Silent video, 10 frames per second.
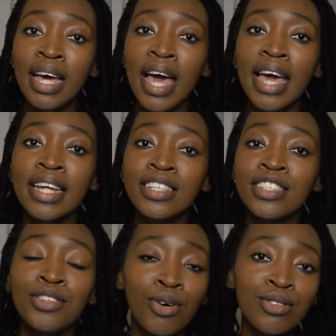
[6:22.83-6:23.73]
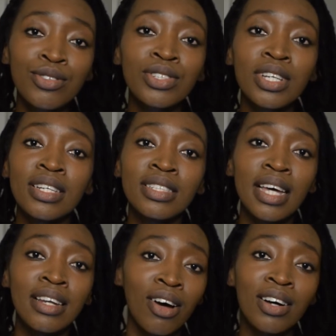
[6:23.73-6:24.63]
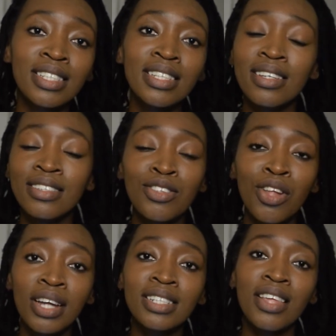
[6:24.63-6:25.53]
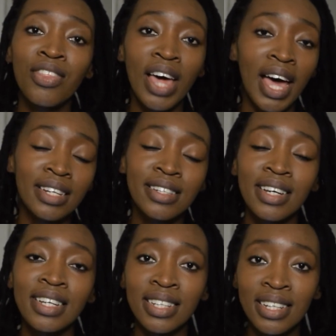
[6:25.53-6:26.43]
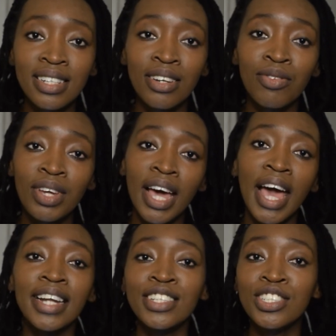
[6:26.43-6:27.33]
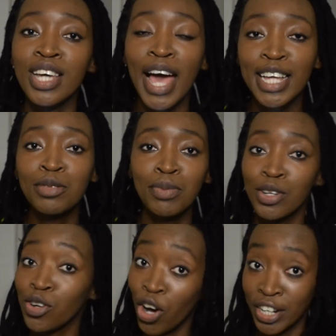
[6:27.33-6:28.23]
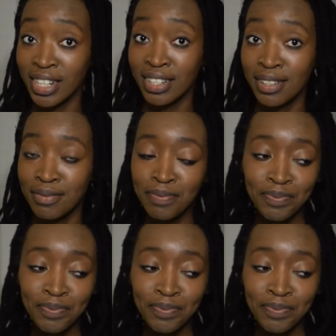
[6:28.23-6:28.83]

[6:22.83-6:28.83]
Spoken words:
And she also says that Oxy is not that addictive and she has been on it.